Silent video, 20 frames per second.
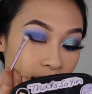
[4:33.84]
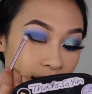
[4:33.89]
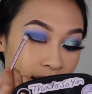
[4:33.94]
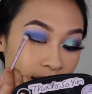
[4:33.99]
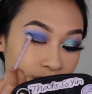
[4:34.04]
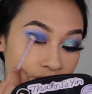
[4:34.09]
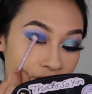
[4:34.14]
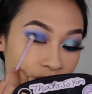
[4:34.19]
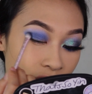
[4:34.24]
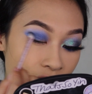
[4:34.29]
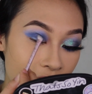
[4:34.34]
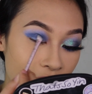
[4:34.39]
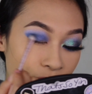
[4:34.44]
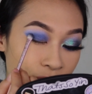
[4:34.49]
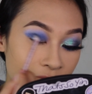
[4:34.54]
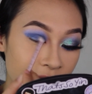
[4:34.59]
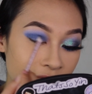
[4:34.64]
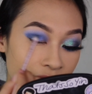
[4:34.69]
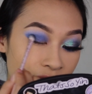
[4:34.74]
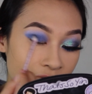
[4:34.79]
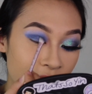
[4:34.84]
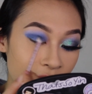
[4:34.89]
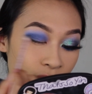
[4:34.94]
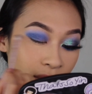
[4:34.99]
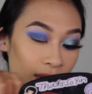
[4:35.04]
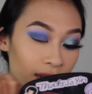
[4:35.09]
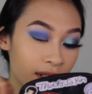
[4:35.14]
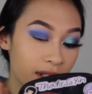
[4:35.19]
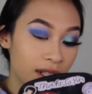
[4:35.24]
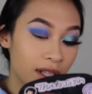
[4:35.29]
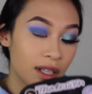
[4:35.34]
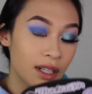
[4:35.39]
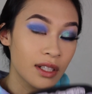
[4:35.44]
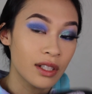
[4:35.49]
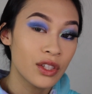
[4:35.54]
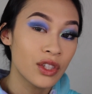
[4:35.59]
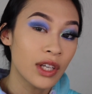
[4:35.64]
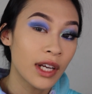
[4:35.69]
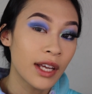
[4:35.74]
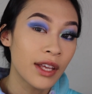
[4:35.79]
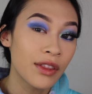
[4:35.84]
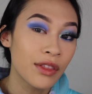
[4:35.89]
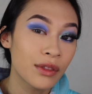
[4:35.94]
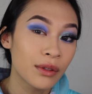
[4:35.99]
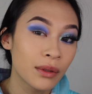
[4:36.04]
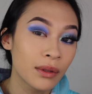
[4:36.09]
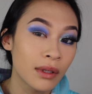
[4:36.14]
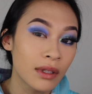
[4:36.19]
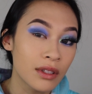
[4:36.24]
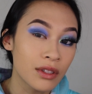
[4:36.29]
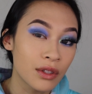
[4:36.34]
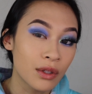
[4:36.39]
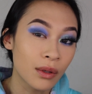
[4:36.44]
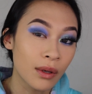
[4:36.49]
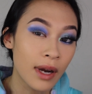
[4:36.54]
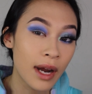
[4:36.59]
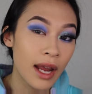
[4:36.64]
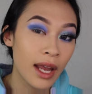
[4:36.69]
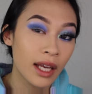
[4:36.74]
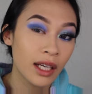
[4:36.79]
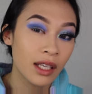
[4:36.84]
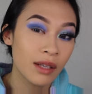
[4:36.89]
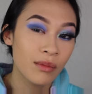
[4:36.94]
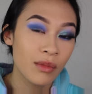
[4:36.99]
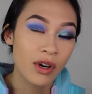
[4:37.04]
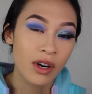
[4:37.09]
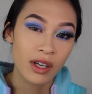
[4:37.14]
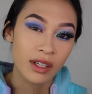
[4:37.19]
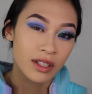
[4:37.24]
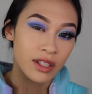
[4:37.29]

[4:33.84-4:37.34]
It's not really going to shine through as gray anymore.